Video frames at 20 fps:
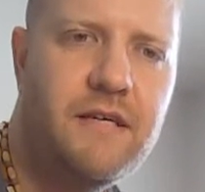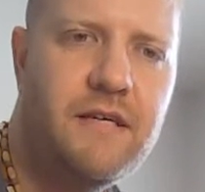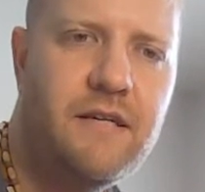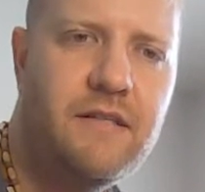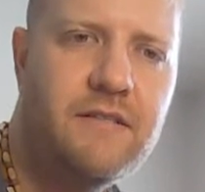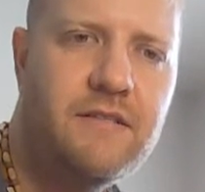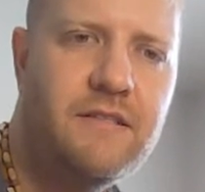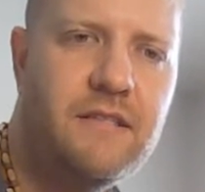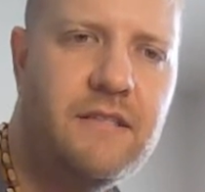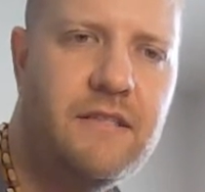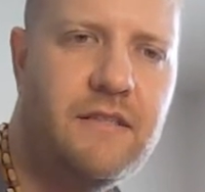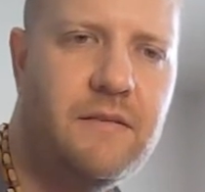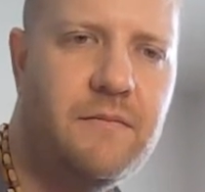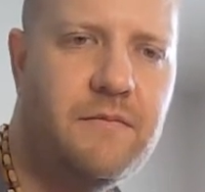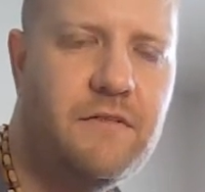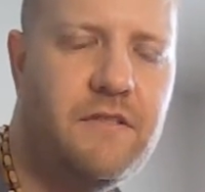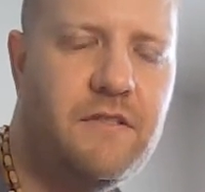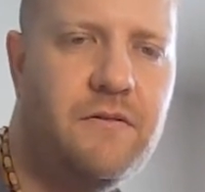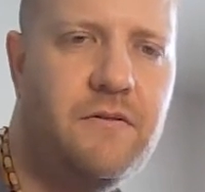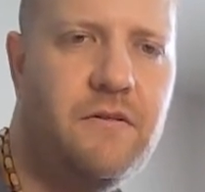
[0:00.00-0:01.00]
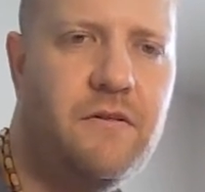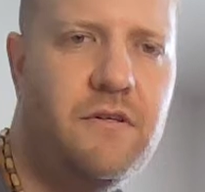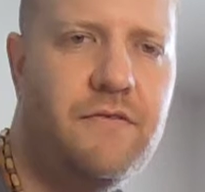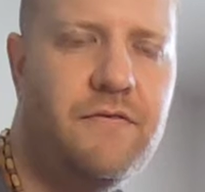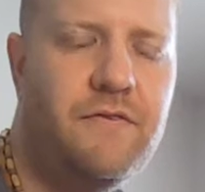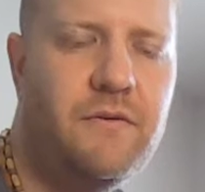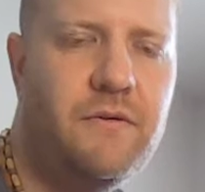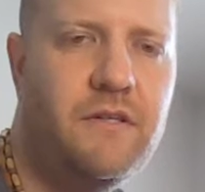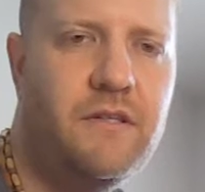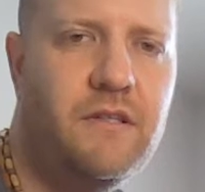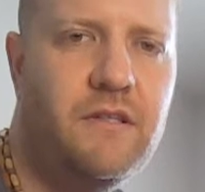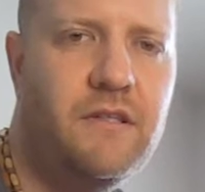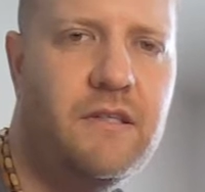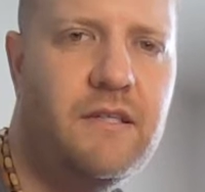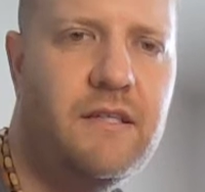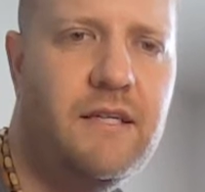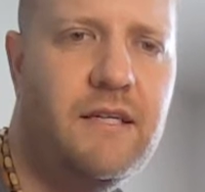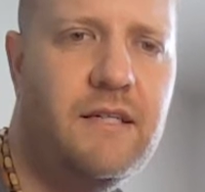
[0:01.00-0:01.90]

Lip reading: kher is taking up 2, or if you want to look at